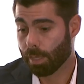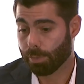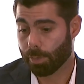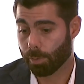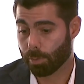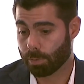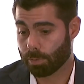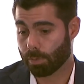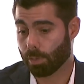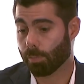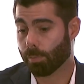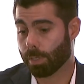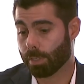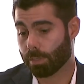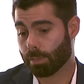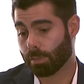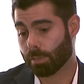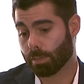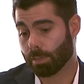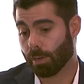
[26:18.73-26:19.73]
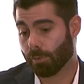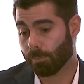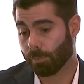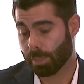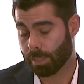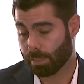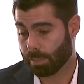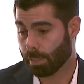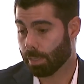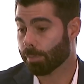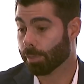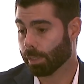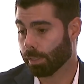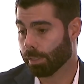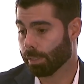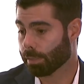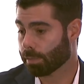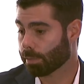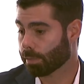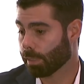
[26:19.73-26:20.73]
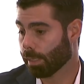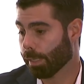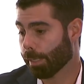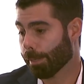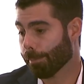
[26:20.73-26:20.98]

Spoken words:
there's so much government stimulus